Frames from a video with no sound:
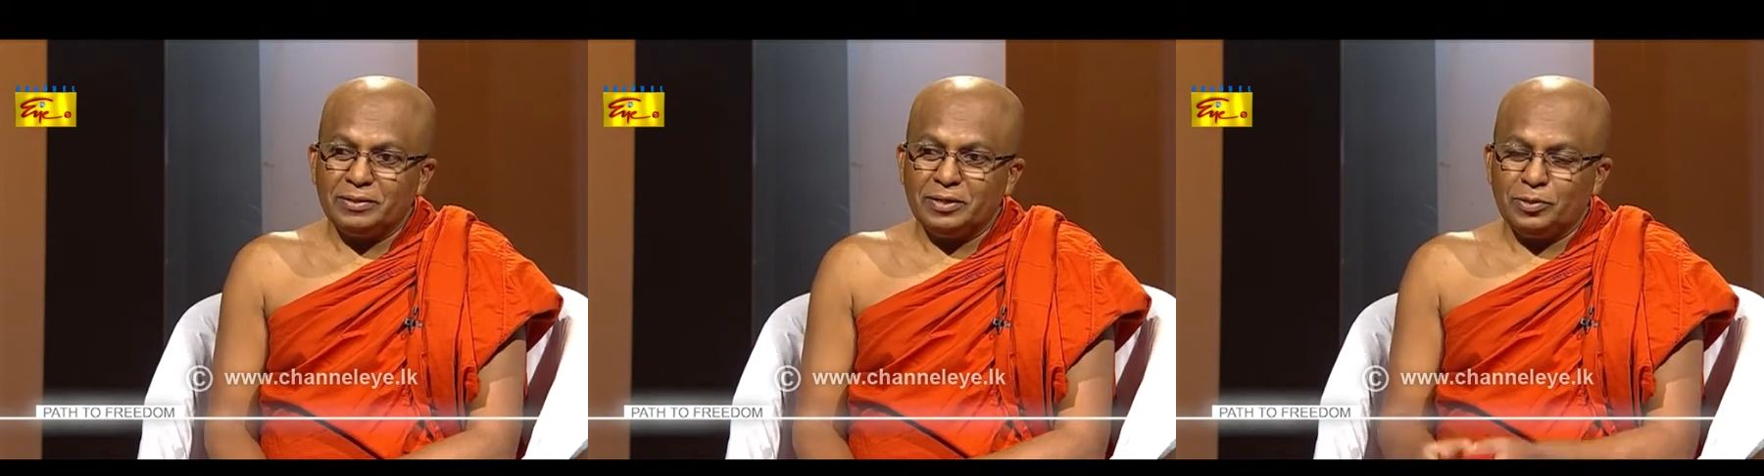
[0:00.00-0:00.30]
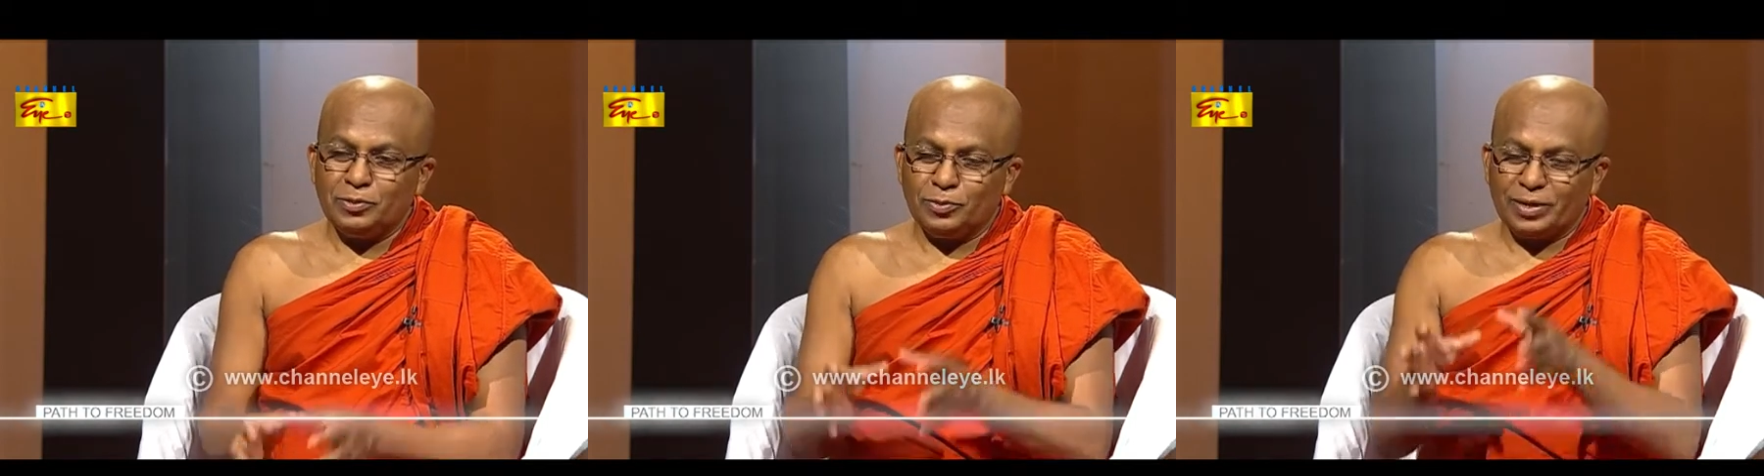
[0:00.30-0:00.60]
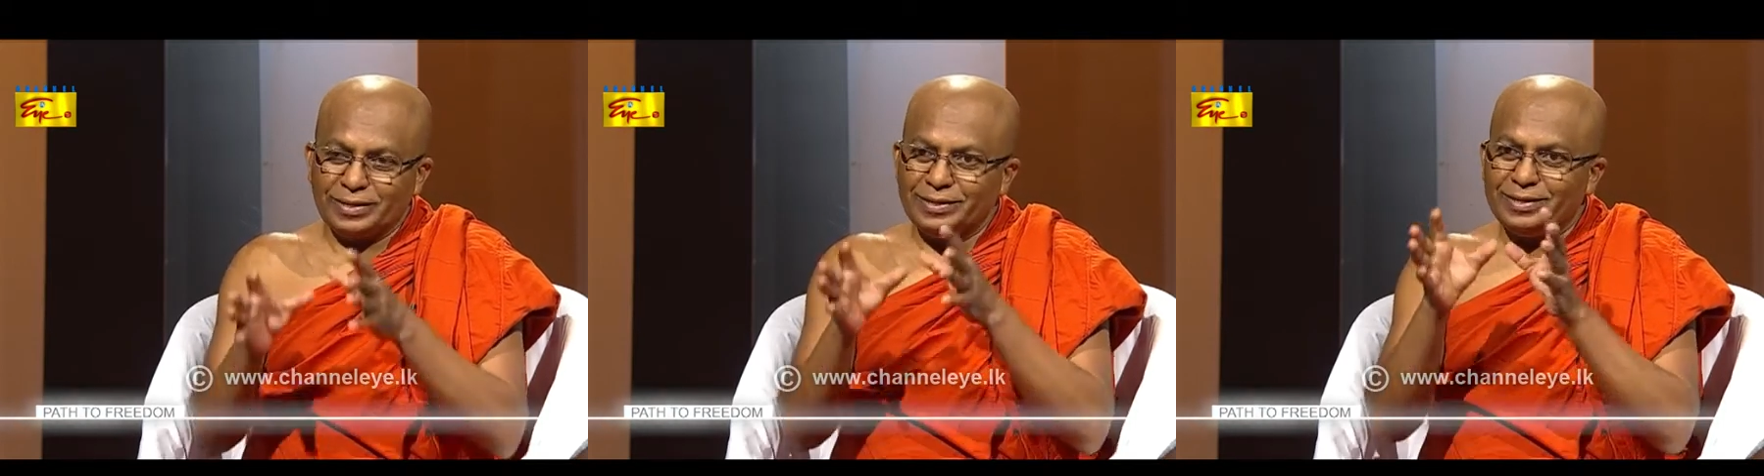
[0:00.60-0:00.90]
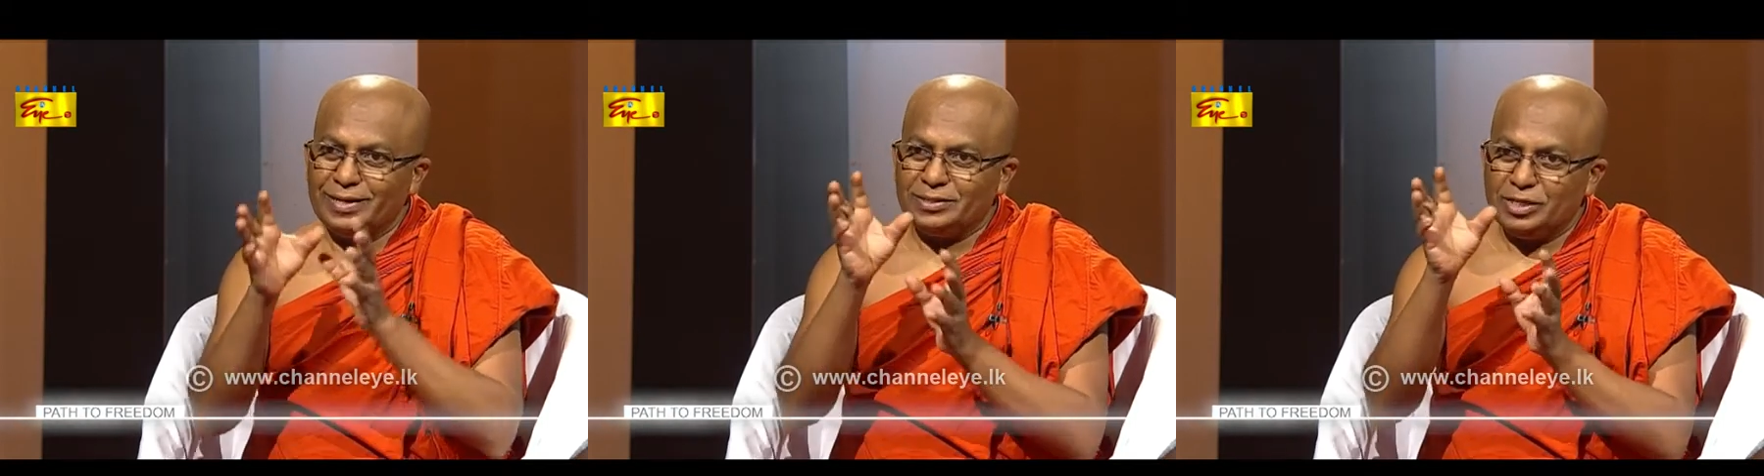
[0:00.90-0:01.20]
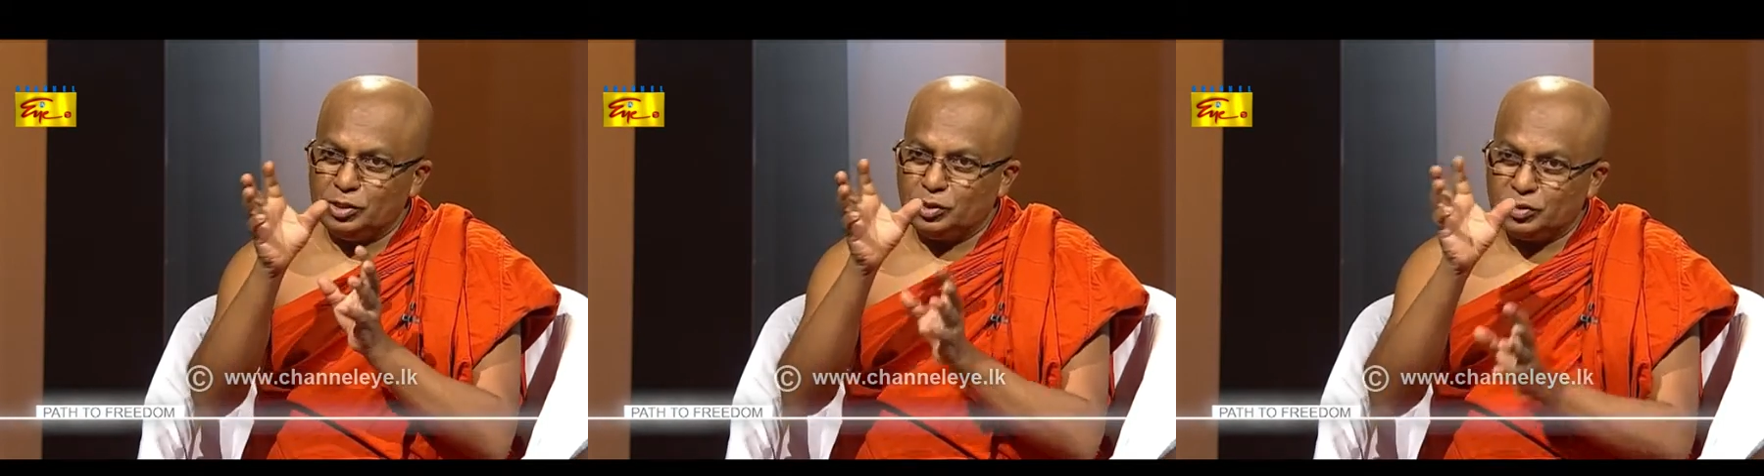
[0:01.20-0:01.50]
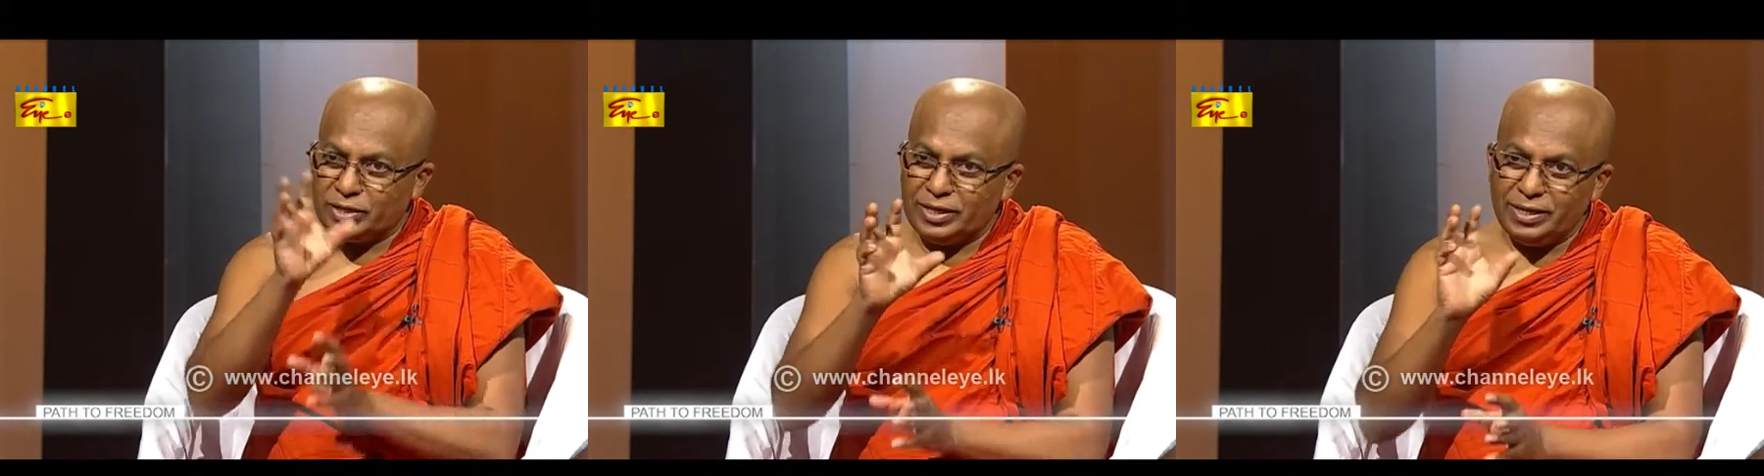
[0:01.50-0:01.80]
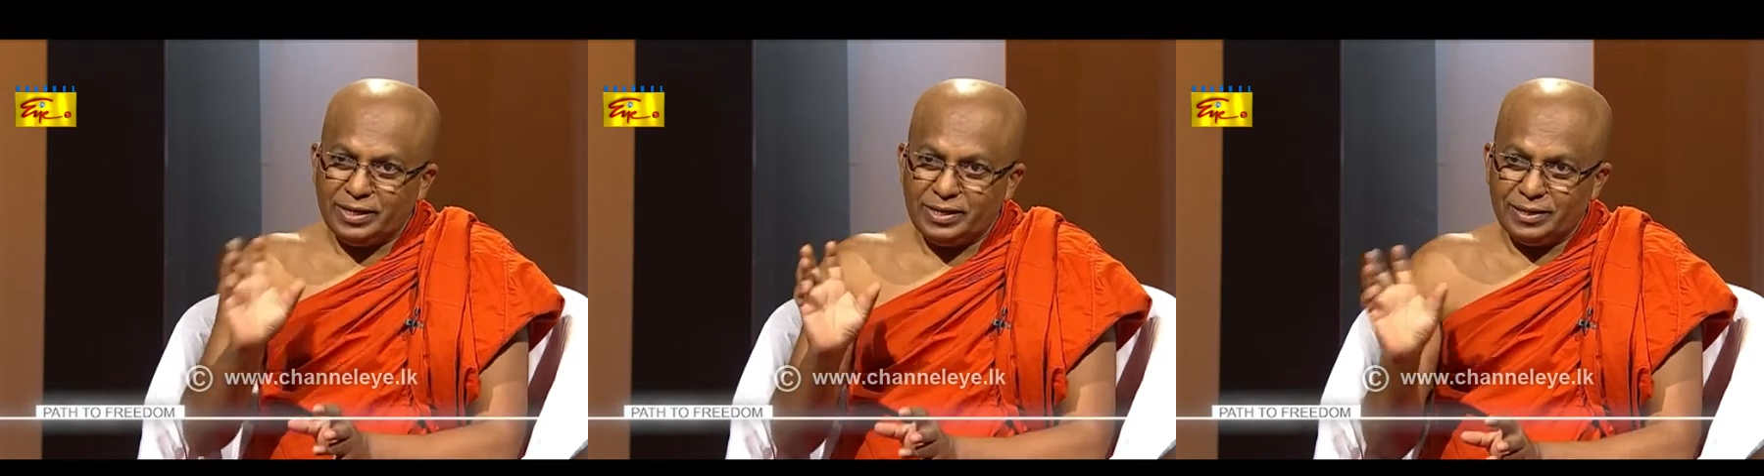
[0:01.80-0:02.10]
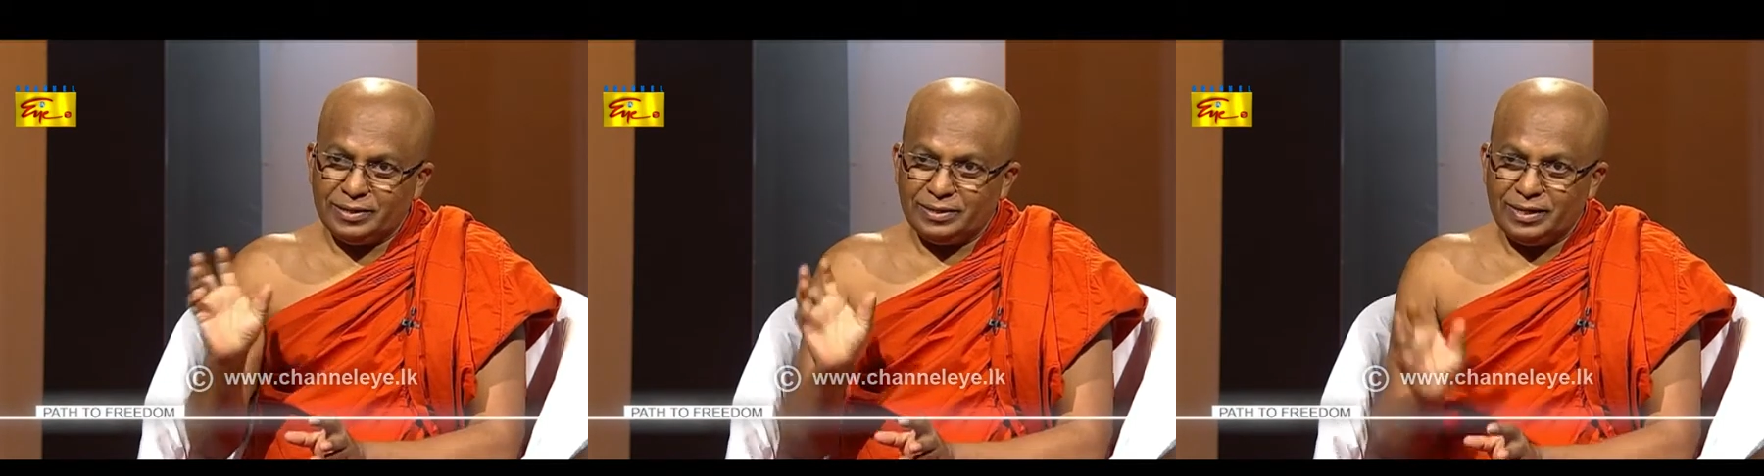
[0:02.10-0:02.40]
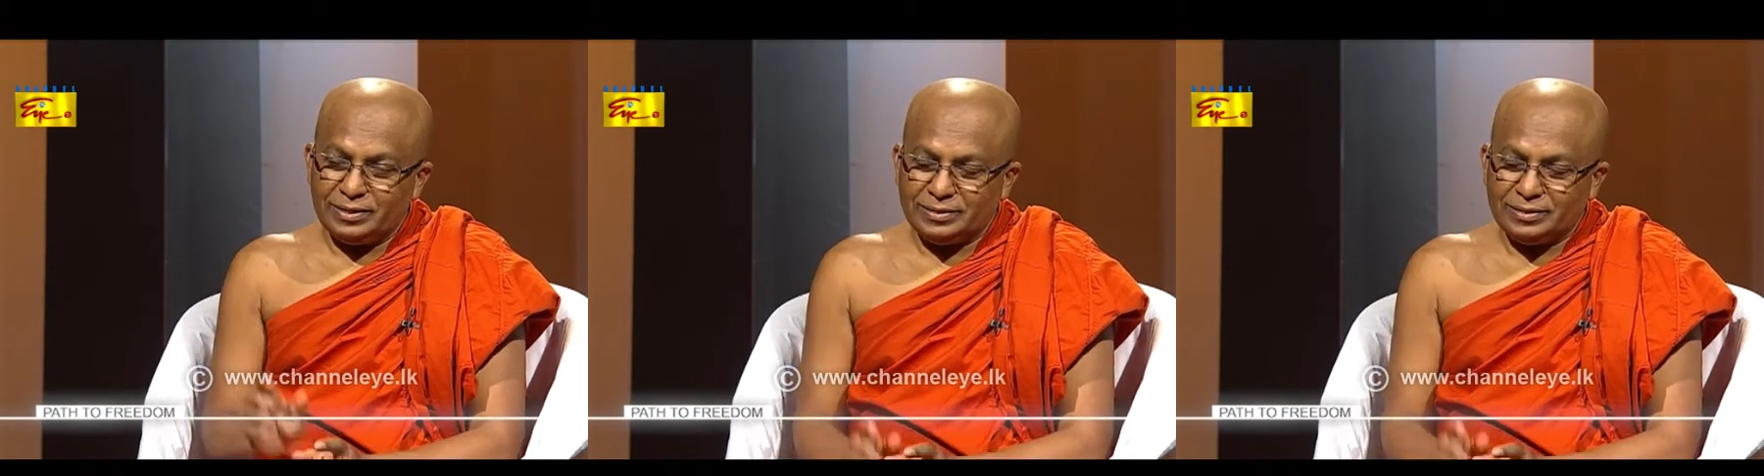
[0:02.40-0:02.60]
categorize in three things.